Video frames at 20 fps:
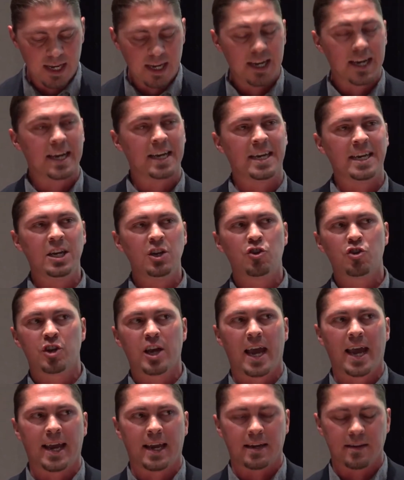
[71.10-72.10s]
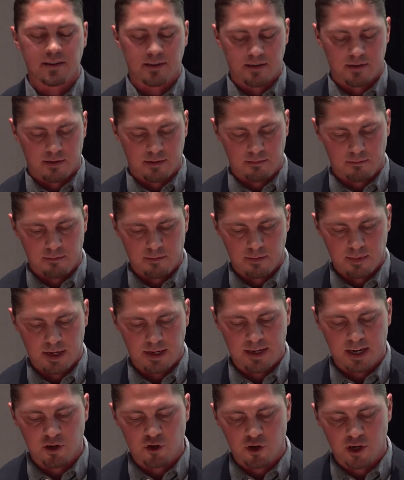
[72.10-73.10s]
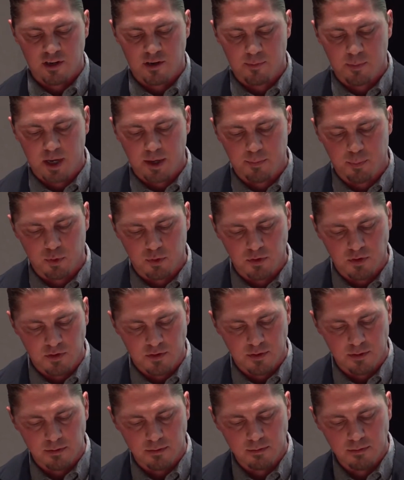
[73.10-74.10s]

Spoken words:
In each case, indigenous peoples